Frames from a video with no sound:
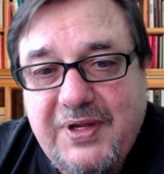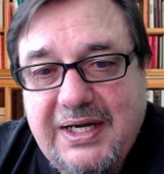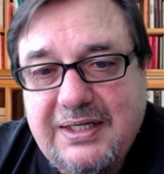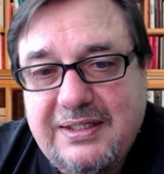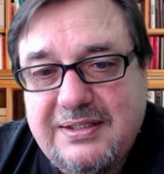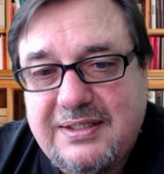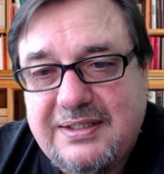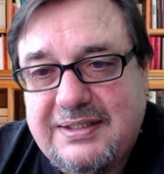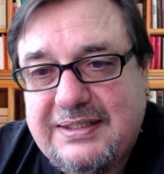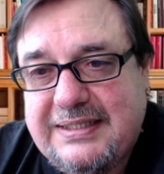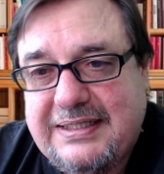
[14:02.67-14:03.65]
And
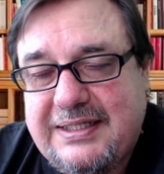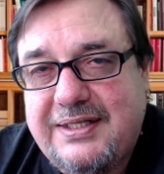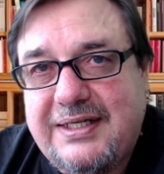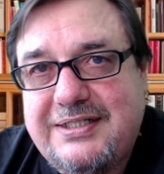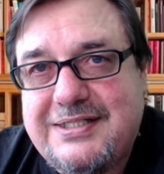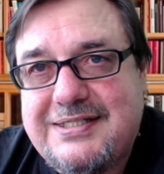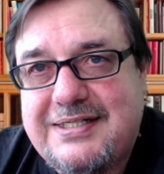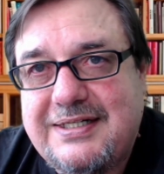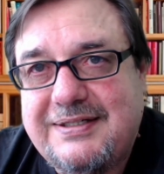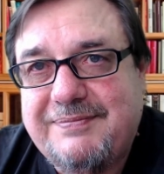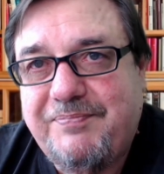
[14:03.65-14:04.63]
they just,
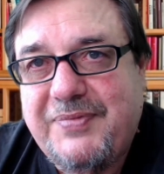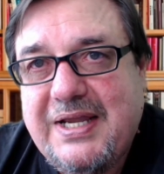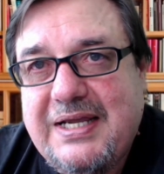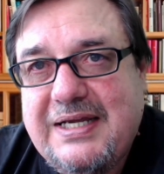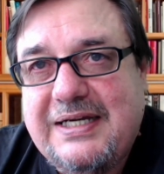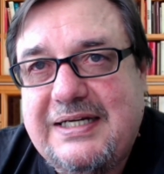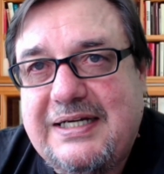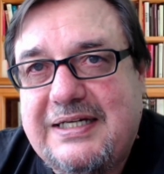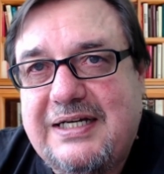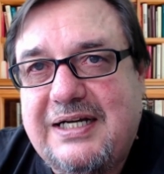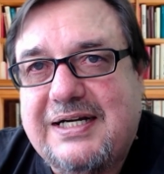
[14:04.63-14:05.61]
it